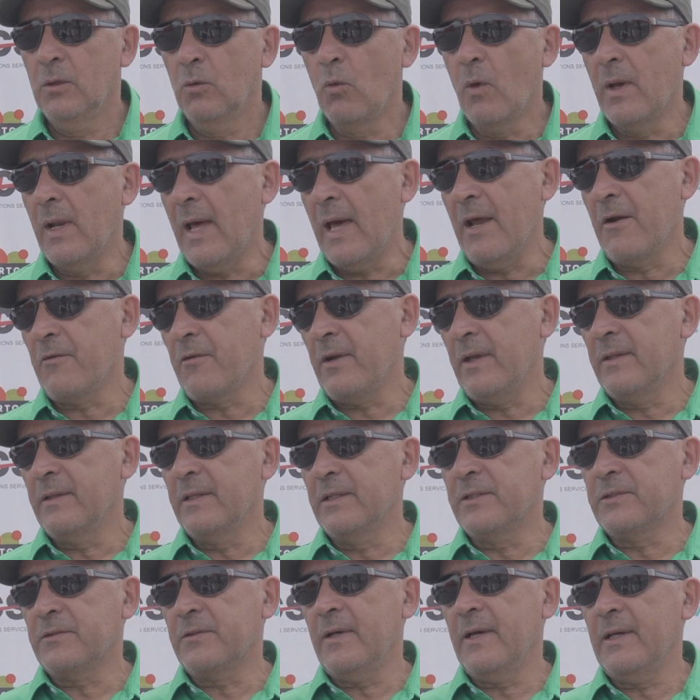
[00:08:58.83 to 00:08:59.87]
Well, I run
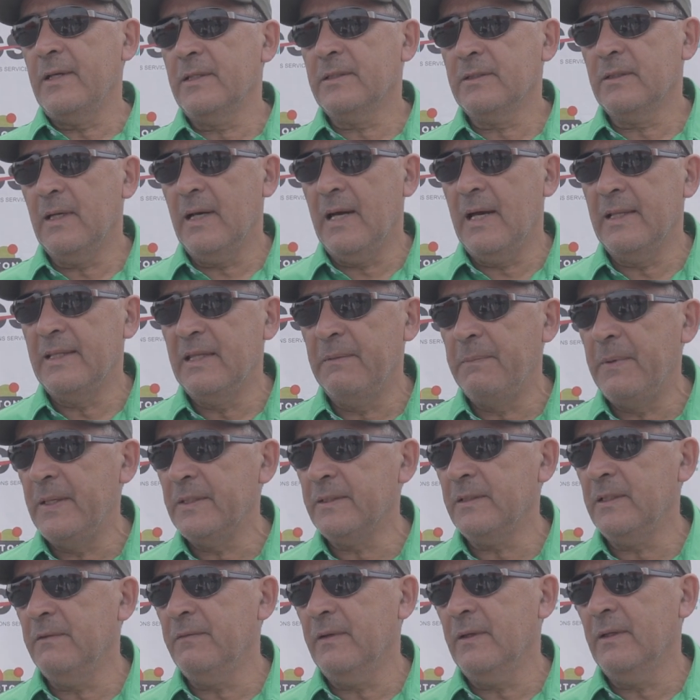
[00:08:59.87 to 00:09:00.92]
this race uh, the best
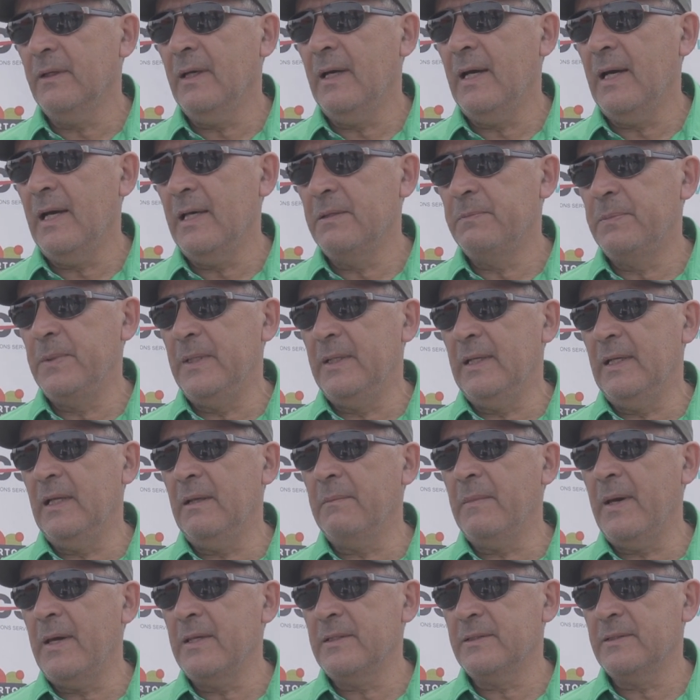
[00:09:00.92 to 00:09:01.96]
ever. Uh, it's been an
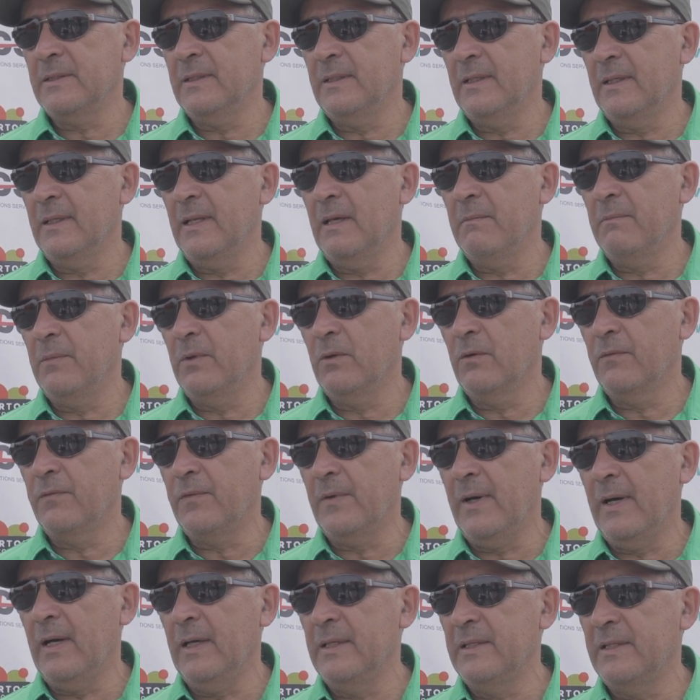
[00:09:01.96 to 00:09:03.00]
amazing number of
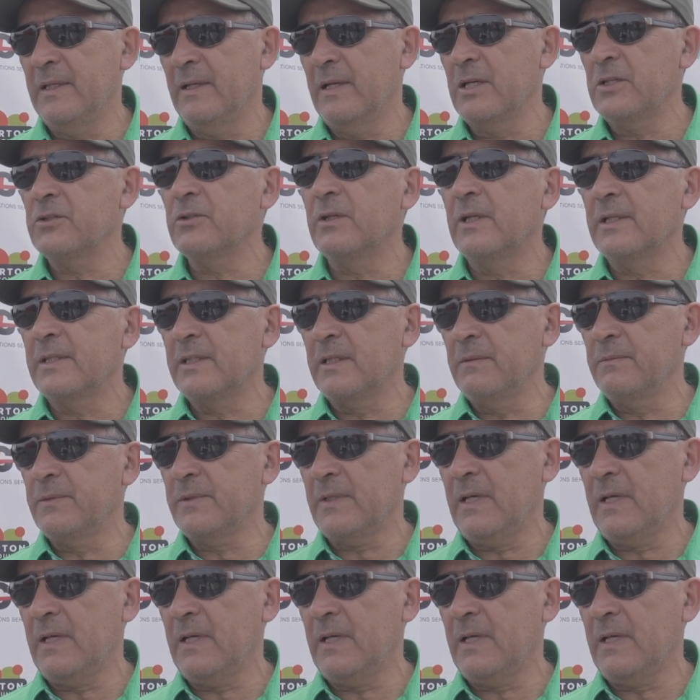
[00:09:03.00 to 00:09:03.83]
uh, international teams